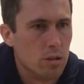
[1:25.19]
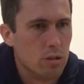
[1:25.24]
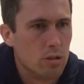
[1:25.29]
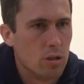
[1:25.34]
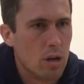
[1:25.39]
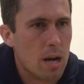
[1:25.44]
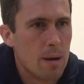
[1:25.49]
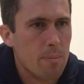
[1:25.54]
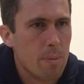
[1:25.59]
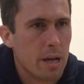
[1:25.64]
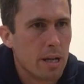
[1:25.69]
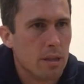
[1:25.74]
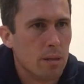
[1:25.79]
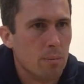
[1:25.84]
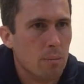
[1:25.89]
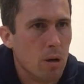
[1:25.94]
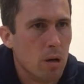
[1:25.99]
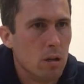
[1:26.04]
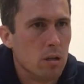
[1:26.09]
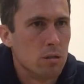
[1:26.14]
try and make the
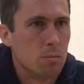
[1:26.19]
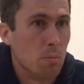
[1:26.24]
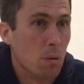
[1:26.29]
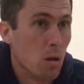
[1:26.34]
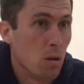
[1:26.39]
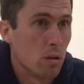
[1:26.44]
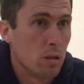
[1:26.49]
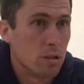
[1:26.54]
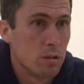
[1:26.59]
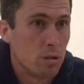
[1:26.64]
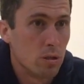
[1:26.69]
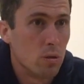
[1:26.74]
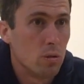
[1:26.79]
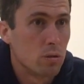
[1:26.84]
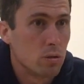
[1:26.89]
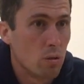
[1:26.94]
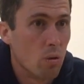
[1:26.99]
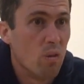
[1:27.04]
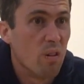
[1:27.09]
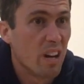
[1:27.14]
bowlers bowl into your
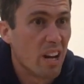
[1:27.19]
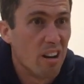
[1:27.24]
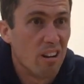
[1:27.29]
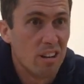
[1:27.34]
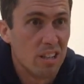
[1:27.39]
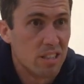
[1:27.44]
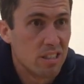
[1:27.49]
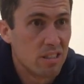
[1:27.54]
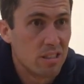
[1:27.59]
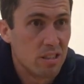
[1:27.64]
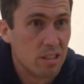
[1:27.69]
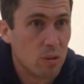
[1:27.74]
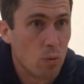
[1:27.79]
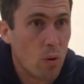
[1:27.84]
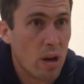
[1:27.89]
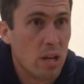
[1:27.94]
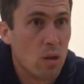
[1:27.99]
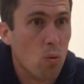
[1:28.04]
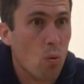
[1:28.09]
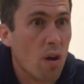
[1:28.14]
scoring areas and
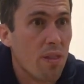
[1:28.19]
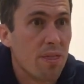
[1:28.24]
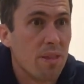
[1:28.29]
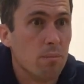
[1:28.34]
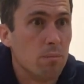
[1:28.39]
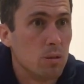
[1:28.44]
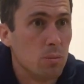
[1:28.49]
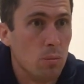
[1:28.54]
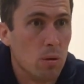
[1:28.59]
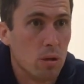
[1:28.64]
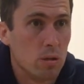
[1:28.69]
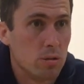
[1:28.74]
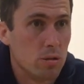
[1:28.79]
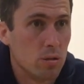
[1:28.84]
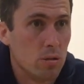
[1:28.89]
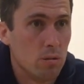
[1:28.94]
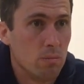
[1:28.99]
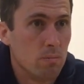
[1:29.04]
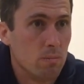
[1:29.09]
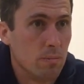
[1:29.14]
where you want them to bowl
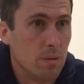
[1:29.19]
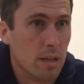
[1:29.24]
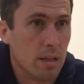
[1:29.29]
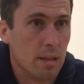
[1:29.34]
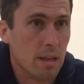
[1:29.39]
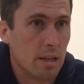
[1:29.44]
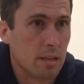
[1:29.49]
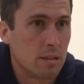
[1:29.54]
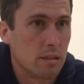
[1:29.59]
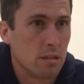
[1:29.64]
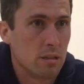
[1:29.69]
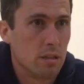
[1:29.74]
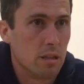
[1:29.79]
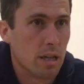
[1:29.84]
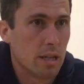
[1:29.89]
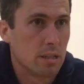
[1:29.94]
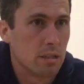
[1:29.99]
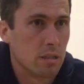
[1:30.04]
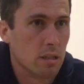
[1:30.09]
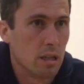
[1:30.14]
to. That's
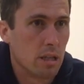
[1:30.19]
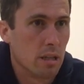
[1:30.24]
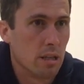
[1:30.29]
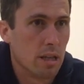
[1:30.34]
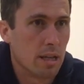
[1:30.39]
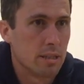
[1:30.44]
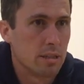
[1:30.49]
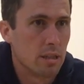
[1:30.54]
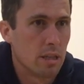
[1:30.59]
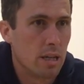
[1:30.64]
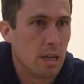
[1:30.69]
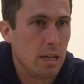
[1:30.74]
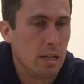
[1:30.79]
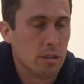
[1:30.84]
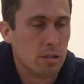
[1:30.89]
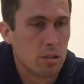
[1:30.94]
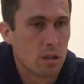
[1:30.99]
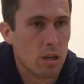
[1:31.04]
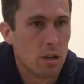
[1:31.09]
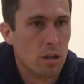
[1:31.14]
the key.
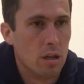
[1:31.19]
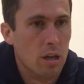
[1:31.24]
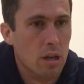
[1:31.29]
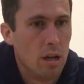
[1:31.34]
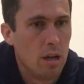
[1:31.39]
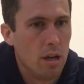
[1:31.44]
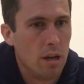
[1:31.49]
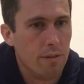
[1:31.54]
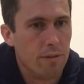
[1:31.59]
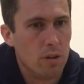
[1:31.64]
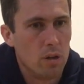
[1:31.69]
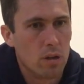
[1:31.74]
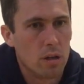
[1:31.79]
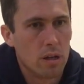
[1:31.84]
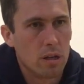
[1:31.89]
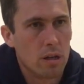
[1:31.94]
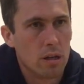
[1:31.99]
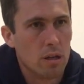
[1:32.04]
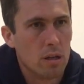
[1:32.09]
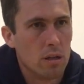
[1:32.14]
So if you
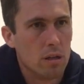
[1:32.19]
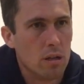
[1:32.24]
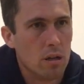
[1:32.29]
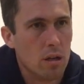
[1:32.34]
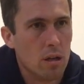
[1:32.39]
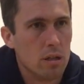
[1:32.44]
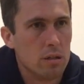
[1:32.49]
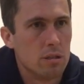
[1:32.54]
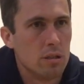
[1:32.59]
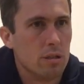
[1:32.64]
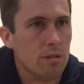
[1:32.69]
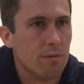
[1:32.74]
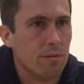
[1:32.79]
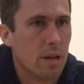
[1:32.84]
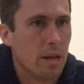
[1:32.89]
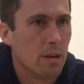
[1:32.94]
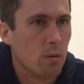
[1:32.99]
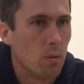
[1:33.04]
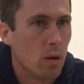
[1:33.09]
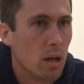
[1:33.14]
can learn to
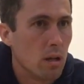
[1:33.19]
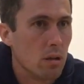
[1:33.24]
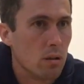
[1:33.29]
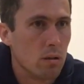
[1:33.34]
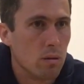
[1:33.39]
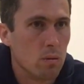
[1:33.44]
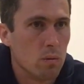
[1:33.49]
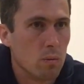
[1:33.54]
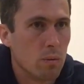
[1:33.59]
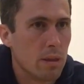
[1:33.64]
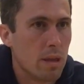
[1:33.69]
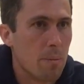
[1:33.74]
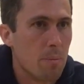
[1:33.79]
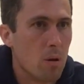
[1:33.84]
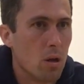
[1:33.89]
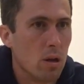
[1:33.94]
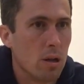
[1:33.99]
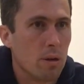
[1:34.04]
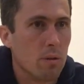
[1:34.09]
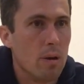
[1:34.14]
defend well when they're
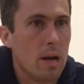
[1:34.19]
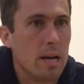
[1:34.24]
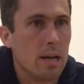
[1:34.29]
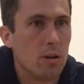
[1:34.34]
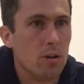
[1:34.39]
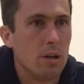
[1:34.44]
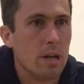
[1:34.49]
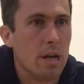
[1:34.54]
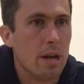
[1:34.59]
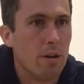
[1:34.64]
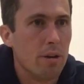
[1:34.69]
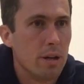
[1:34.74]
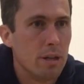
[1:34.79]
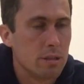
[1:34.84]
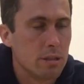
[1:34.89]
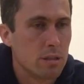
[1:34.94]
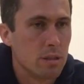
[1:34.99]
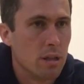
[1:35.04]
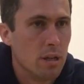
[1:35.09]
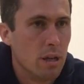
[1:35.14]
bowling really good
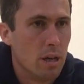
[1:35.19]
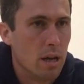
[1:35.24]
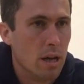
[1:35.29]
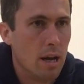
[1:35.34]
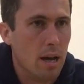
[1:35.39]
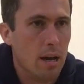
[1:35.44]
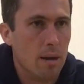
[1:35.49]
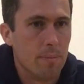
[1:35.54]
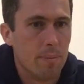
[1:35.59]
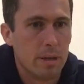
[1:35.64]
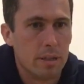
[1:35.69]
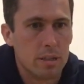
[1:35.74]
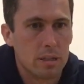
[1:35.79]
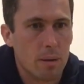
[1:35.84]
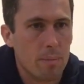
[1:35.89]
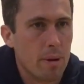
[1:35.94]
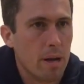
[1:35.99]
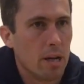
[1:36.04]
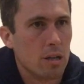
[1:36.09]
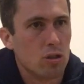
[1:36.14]
areas, and
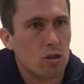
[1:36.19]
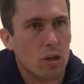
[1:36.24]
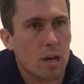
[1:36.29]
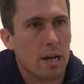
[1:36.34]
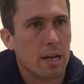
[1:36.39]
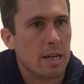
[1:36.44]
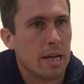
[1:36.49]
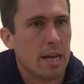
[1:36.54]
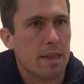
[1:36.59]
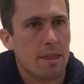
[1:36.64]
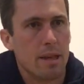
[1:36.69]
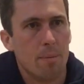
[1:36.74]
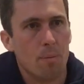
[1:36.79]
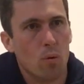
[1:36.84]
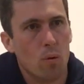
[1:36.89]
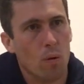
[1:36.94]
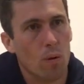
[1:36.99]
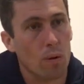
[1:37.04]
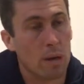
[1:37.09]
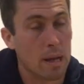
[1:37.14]
somehow try and get
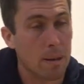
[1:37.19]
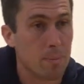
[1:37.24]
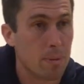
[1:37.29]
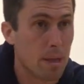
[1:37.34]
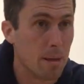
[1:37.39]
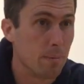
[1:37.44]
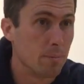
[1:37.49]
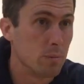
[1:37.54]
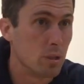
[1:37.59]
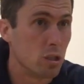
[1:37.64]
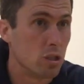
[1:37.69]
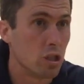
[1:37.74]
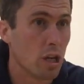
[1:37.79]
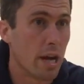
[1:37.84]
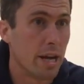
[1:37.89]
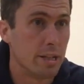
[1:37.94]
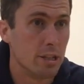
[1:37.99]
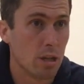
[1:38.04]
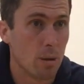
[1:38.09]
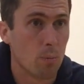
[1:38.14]
them to
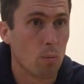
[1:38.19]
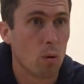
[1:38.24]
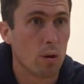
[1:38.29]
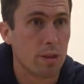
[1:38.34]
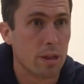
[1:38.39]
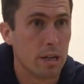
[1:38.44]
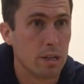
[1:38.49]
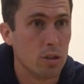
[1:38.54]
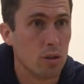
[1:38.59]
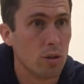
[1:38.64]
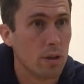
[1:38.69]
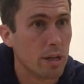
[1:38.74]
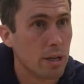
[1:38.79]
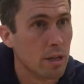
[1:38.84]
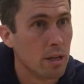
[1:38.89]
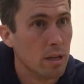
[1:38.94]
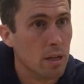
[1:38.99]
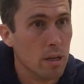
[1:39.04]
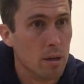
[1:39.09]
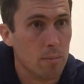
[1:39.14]
change up what they're
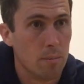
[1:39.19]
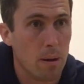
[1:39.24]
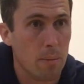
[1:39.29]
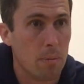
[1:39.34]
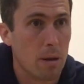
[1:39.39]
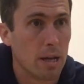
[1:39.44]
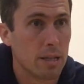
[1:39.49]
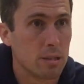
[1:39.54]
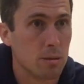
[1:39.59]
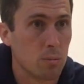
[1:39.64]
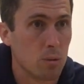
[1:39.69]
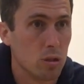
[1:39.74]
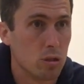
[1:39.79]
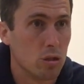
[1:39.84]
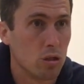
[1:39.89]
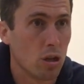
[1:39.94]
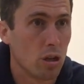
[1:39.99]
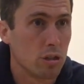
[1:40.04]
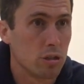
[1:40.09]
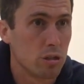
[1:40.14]
doing by playing some
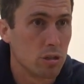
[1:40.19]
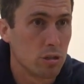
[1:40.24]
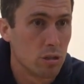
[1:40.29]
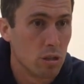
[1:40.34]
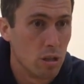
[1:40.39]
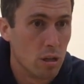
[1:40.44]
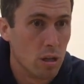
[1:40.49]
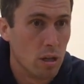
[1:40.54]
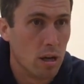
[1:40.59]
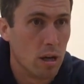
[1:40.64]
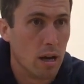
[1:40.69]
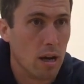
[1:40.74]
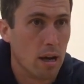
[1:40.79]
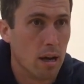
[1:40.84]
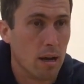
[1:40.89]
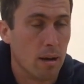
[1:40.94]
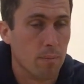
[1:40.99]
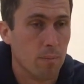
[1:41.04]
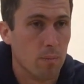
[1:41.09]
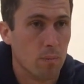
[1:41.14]
good shots,
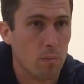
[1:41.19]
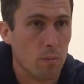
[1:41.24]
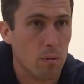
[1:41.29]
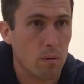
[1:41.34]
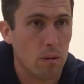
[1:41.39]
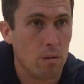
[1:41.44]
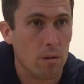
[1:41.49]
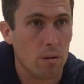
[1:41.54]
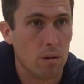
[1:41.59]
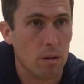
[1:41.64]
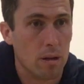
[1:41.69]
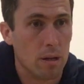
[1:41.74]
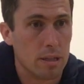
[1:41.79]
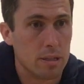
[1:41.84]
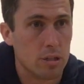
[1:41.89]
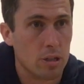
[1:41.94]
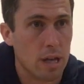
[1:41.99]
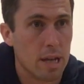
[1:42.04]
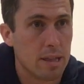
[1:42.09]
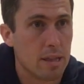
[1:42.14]

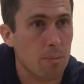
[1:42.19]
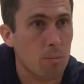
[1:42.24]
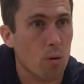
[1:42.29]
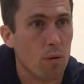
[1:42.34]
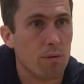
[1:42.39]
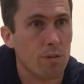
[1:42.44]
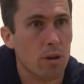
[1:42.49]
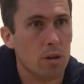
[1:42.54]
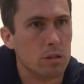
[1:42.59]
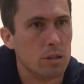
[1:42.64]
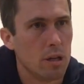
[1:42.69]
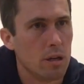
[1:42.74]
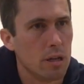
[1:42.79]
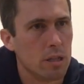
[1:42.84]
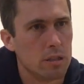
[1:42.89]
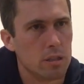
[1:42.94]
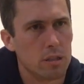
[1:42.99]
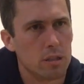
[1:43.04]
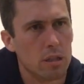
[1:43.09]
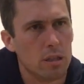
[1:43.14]
to get them off those
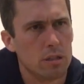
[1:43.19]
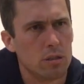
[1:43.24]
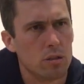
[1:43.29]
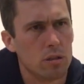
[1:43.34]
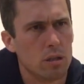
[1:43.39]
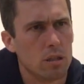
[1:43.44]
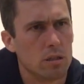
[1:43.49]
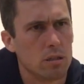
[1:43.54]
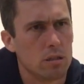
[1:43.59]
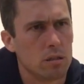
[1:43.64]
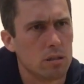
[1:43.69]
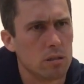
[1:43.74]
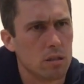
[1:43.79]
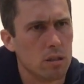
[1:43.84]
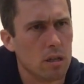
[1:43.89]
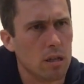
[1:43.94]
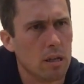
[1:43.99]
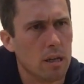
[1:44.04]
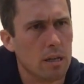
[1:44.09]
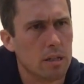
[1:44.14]
areas,
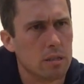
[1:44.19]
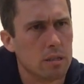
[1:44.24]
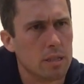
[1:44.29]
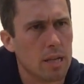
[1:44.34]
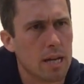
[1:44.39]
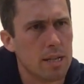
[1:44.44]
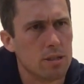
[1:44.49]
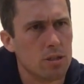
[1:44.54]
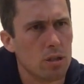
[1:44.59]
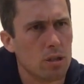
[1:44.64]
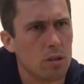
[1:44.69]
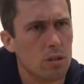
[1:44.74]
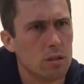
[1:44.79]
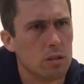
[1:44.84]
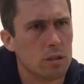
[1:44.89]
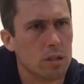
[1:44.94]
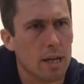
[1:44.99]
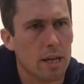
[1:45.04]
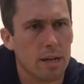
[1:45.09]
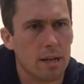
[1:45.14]
it stands you in good
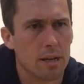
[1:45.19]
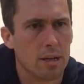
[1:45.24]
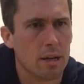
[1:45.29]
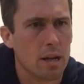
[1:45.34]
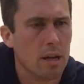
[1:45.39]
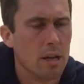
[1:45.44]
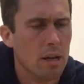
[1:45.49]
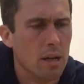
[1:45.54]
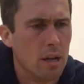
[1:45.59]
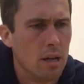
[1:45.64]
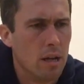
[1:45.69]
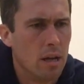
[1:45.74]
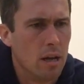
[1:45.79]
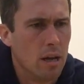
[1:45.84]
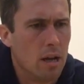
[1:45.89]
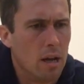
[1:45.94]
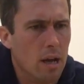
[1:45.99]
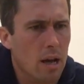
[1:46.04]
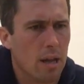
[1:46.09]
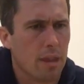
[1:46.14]
stead.
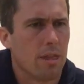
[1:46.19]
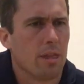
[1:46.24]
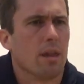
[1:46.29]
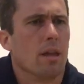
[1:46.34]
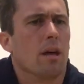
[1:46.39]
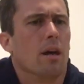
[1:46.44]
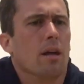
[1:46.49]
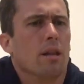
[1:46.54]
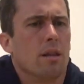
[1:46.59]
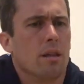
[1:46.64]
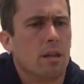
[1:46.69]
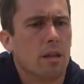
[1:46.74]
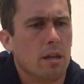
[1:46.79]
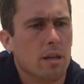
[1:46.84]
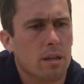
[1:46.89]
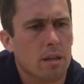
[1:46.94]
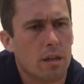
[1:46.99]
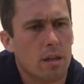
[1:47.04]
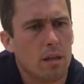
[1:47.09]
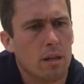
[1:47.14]

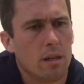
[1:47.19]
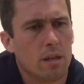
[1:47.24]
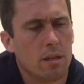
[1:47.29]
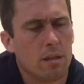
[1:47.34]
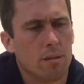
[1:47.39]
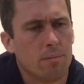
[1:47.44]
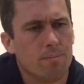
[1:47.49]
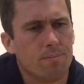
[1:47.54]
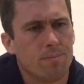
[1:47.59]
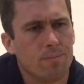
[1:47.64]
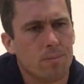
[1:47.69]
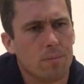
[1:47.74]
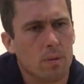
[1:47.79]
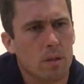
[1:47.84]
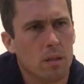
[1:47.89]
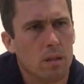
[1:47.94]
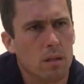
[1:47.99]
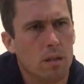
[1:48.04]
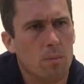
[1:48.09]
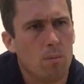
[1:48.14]
And
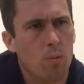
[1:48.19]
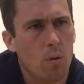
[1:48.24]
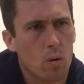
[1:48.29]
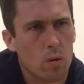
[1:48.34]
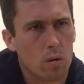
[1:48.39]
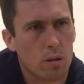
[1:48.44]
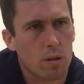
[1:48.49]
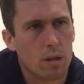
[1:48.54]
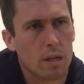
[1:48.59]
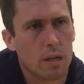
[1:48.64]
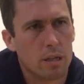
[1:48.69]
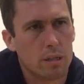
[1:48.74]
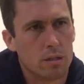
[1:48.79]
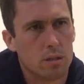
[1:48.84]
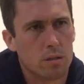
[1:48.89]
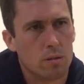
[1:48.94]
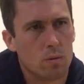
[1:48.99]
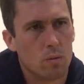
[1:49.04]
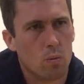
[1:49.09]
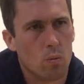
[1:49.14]
the important thing
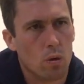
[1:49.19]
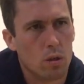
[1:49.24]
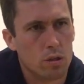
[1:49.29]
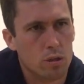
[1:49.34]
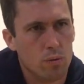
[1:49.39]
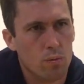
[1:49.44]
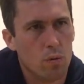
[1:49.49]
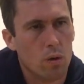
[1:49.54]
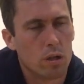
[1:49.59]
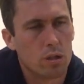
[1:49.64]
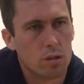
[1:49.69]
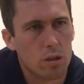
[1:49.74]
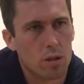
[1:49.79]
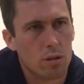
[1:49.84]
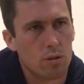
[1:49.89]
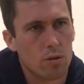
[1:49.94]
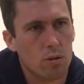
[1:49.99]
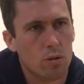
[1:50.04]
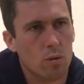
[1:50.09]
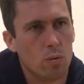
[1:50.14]
is what you worked
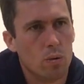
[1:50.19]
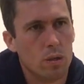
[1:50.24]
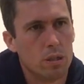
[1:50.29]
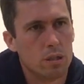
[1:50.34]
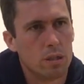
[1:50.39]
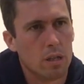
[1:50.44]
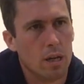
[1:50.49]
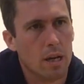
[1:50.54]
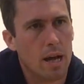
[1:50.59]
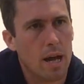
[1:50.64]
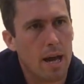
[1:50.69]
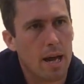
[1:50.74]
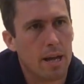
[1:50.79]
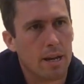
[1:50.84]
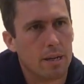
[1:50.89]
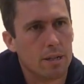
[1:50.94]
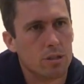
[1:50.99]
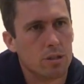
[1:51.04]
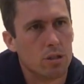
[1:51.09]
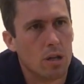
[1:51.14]
on through the winter,
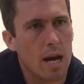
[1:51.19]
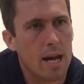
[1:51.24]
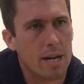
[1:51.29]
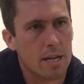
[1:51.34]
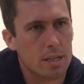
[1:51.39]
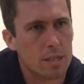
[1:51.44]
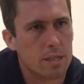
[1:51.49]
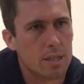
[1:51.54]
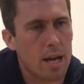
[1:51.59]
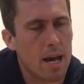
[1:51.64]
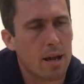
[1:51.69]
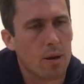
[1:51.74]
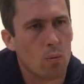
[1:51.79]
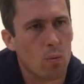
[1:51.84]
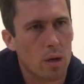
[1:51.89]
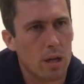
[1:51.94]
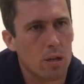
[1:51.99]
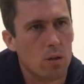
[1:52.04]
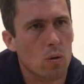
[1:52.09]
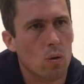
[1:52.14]
and to understand
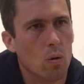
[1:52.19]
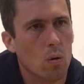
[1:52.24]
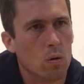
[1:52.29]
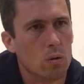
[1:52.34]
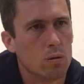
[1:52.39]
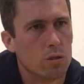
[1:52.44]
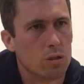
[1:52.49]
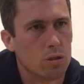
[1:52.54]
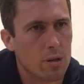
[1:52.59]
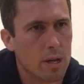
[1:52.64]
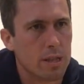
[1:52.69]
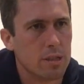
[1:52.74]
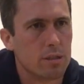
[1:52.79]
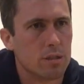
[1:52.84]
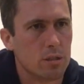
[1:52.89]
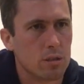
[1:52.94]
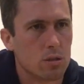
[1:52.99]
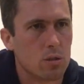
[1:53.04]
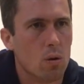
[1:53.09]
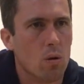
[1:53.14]
where your
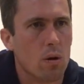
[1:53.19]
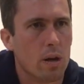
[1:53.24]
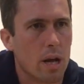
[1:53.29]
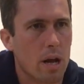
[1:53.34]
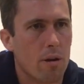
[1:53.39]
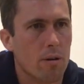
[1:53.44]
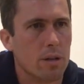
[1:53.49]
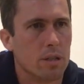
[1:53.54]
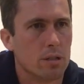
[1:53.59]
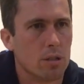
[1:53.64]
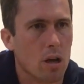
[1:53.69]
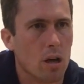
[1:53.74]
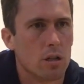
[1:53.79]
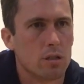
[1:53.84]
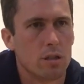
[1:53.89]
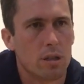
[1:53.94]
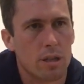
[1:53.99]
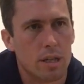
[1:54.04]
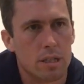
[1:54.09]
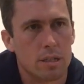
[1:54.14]
strengths and scoring areas are,
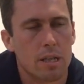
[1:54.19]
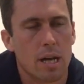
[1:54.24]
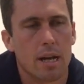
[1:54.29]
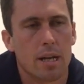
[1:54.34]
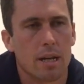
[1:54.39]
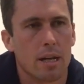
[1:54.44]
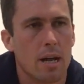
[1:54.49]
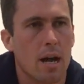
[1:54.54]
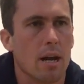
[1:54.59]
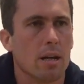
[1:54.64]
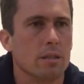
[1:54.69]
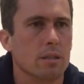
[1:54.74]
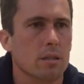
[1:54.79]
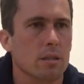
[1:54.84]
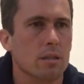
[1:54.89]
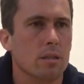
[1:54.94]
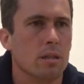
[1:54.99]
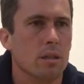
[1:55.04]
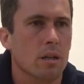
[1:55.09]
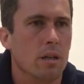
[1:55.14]
to then take it out
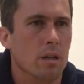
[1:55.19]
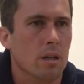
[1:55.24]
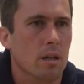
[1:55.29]
and